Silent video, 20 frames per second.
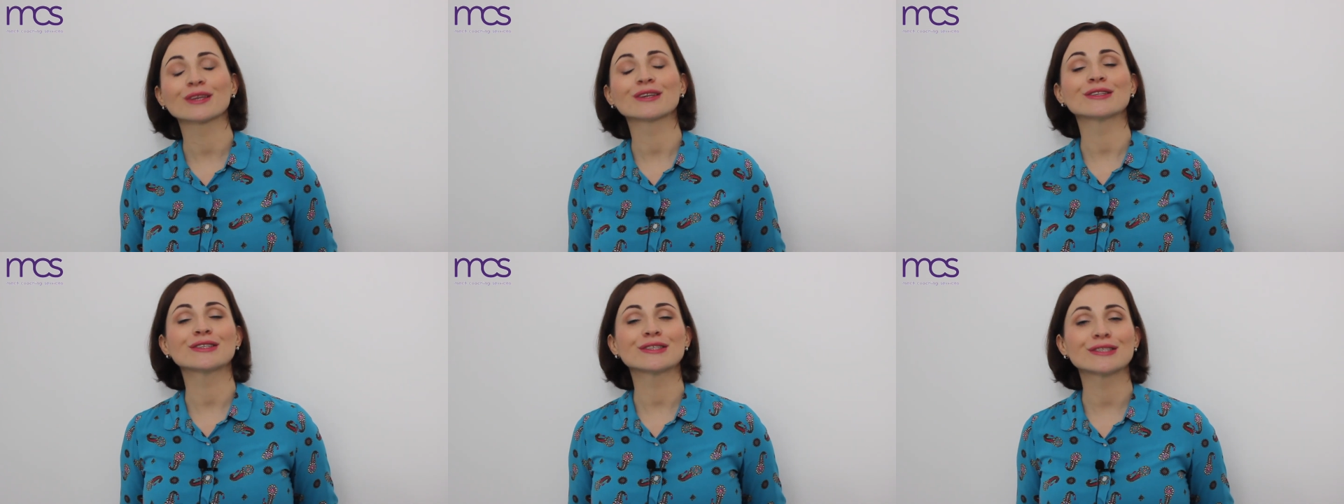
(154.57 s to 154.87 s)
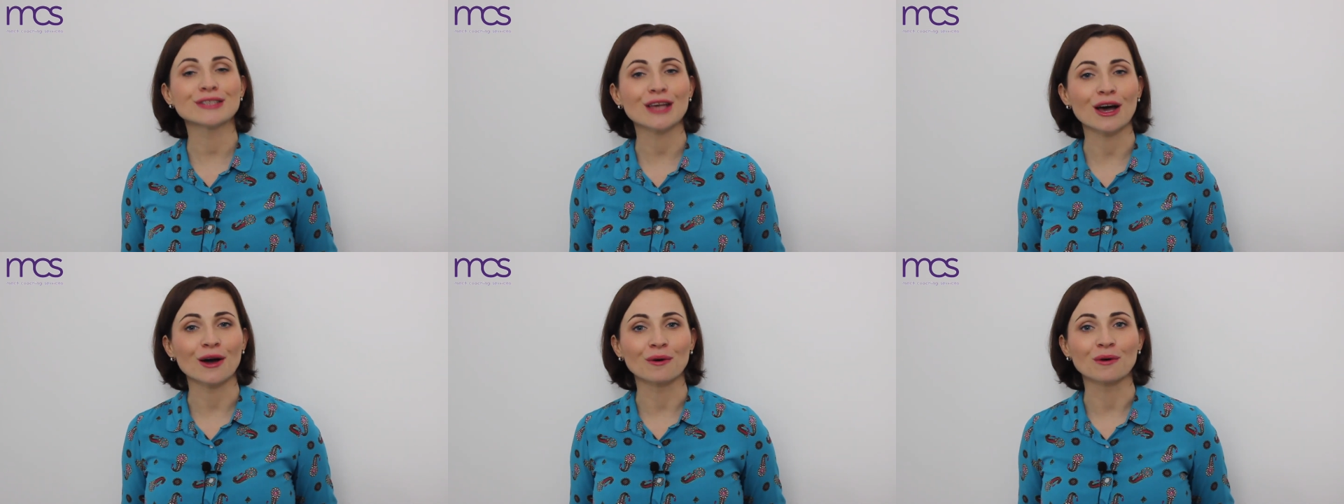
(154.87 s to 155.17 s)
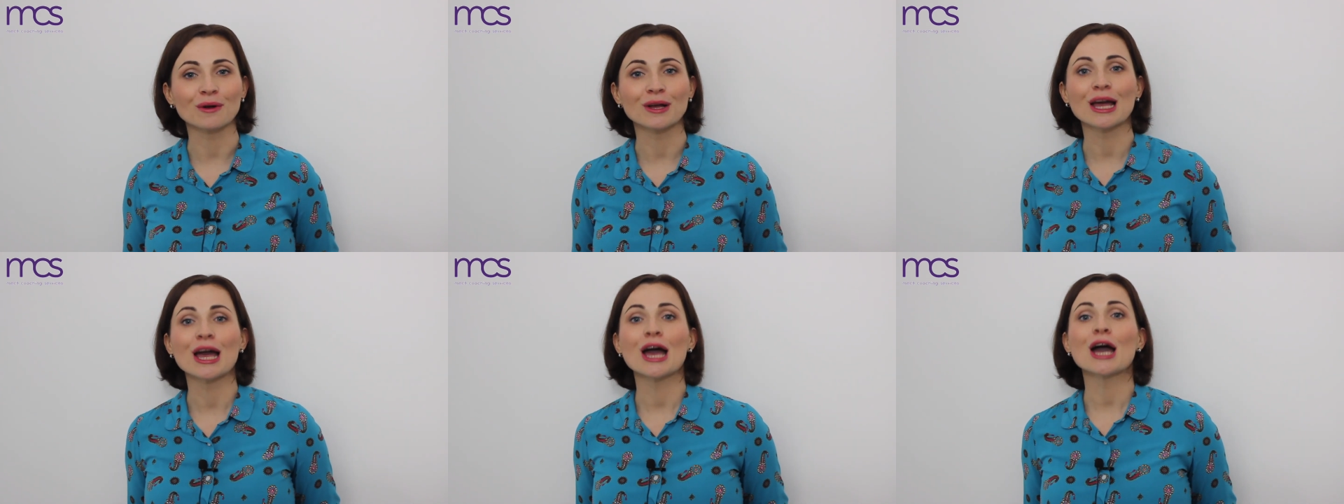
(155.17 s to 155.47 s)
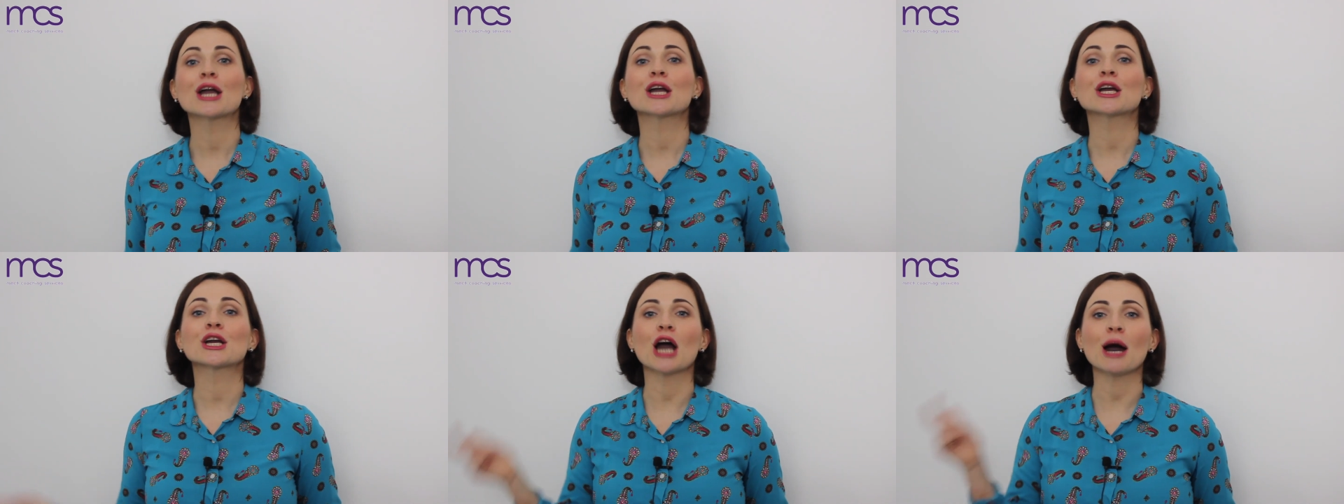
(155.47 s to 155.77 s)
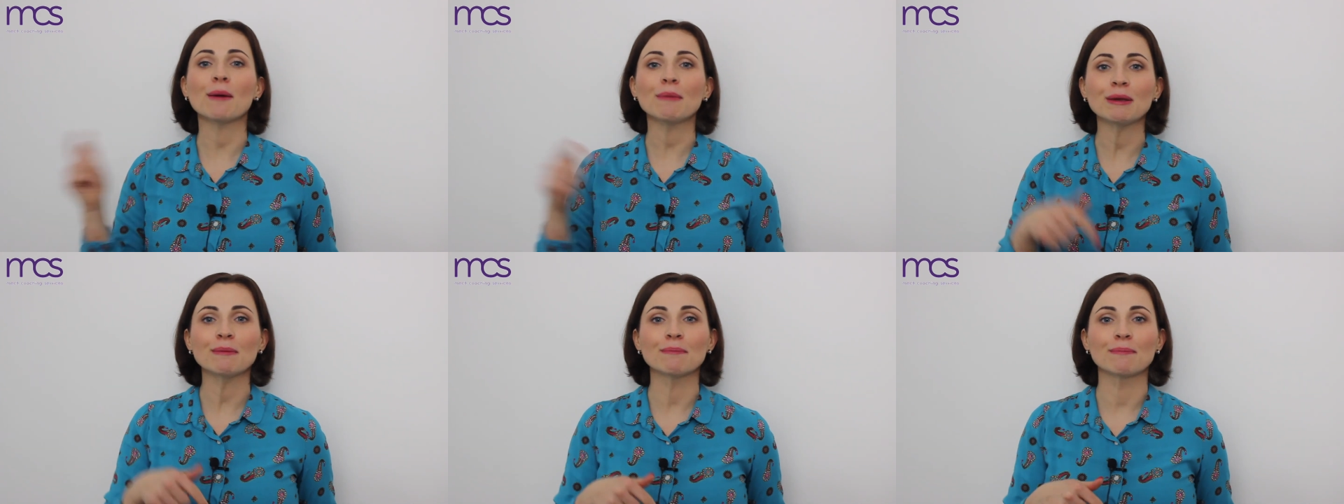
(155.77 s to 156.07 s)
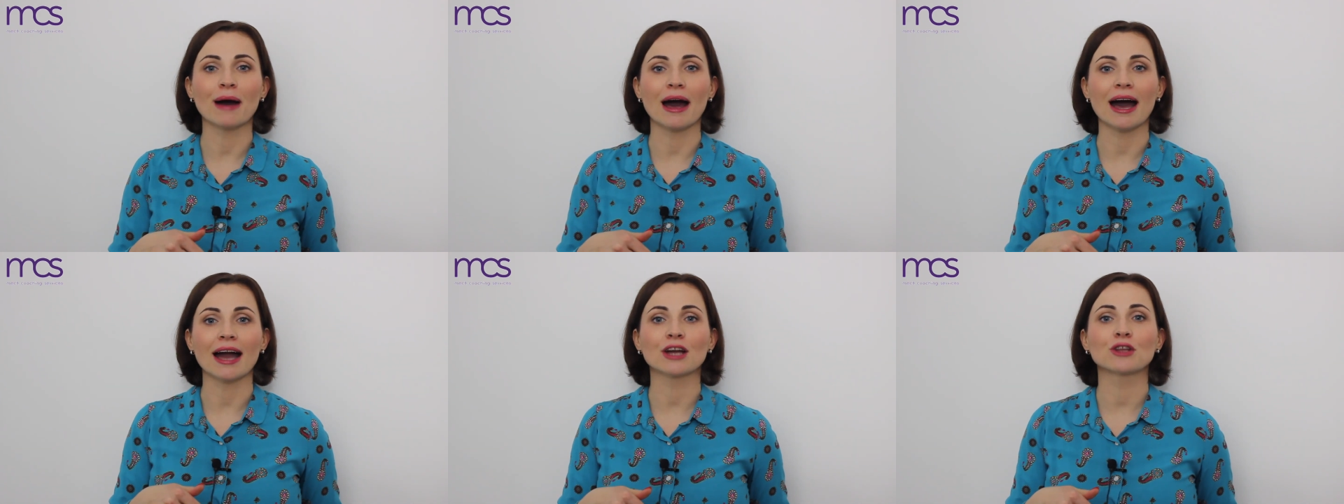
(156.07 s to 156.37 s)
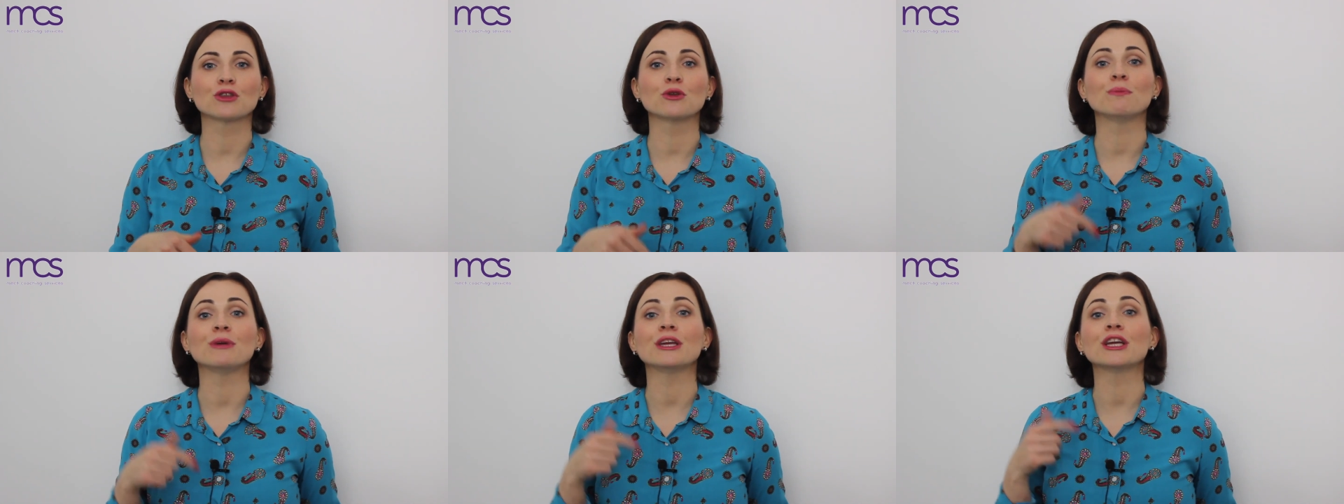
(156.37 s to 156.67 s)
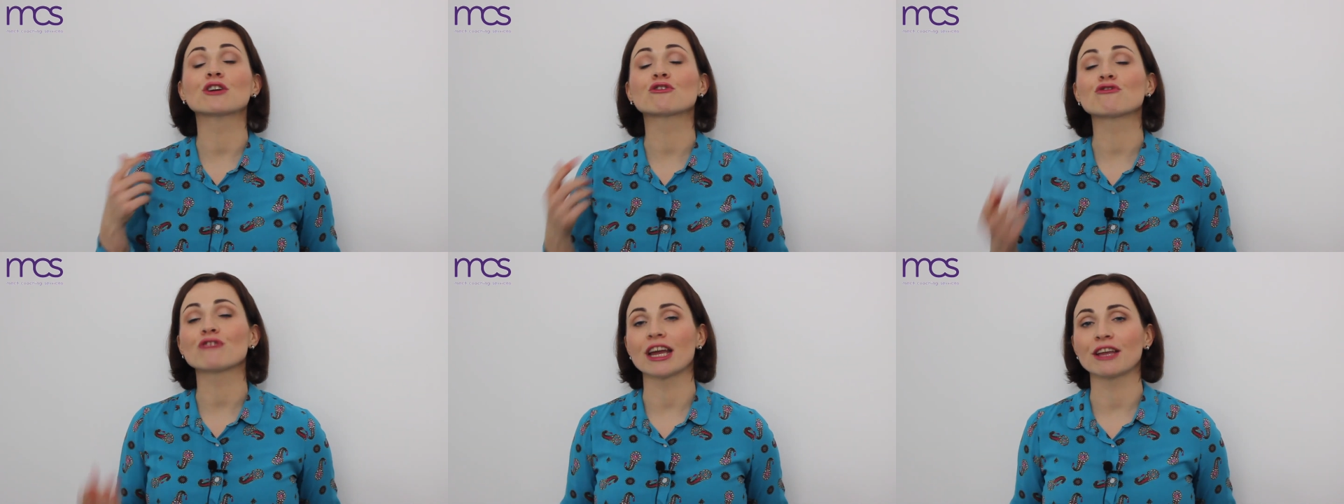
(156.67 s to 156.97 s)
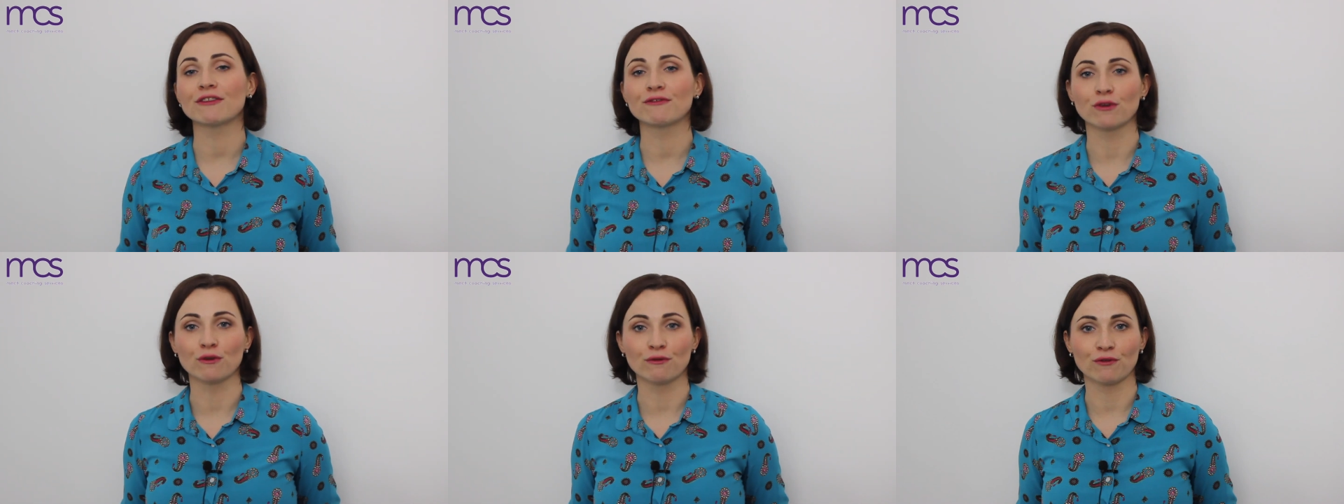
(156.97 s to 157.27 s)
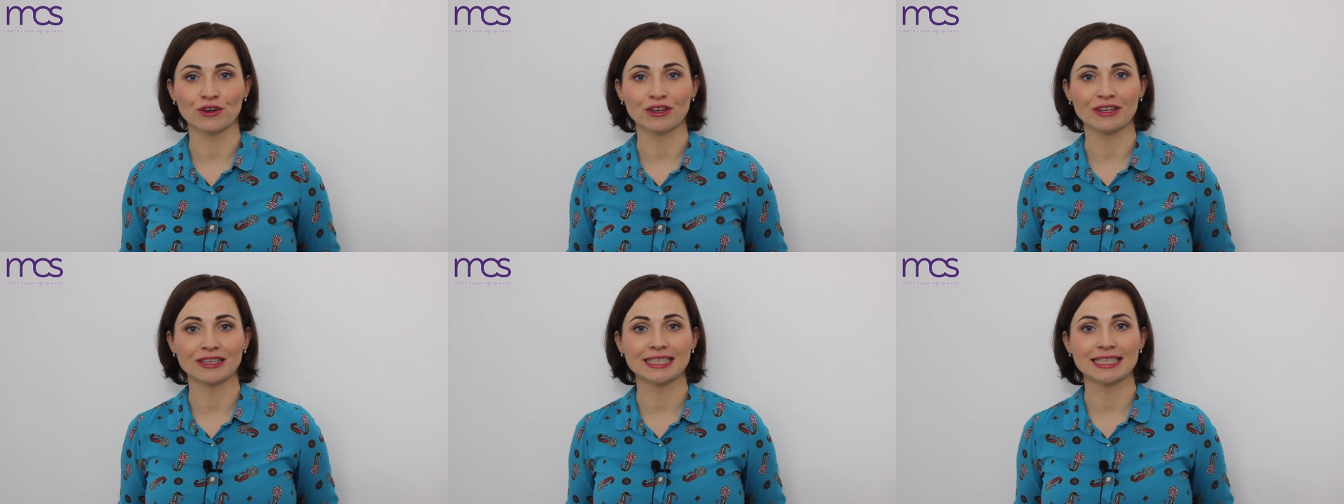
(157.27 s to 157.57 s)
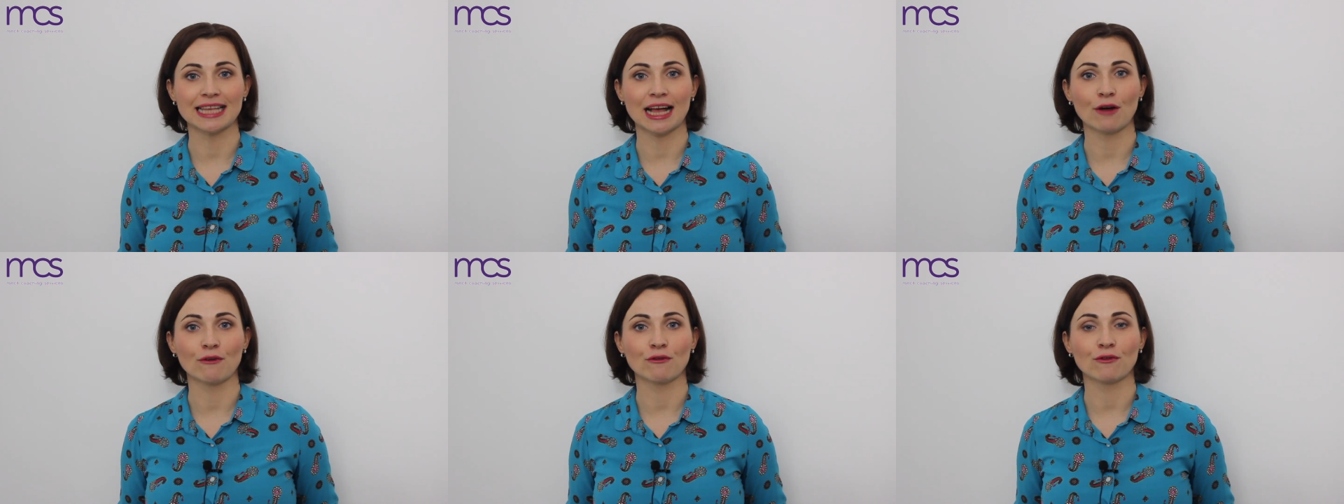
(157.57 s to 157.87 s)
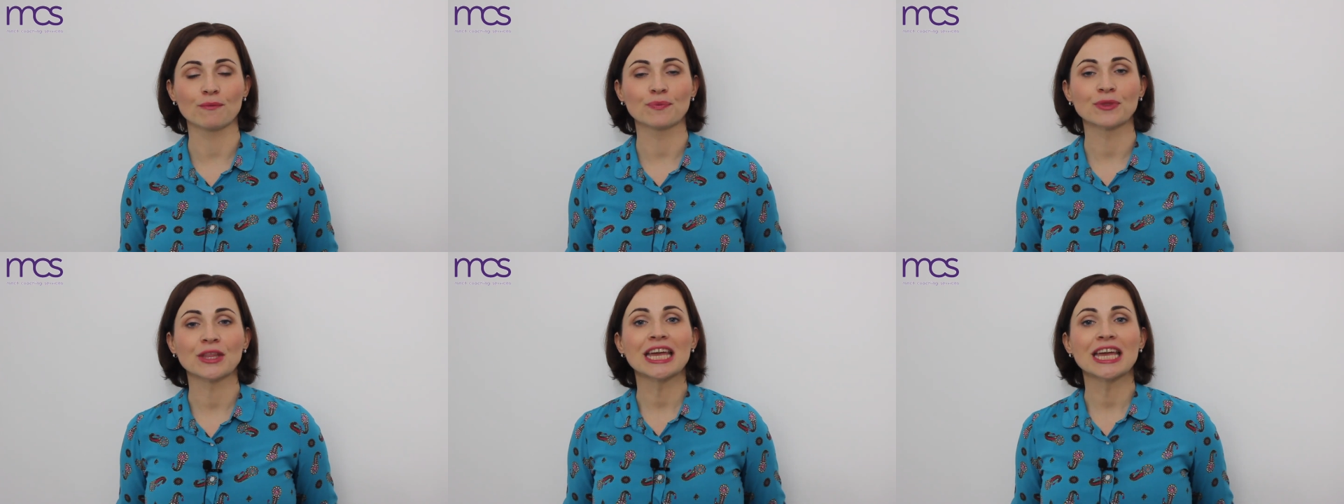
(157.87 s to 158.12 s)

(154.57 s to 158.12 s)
So, coming back to being grateful for yourself.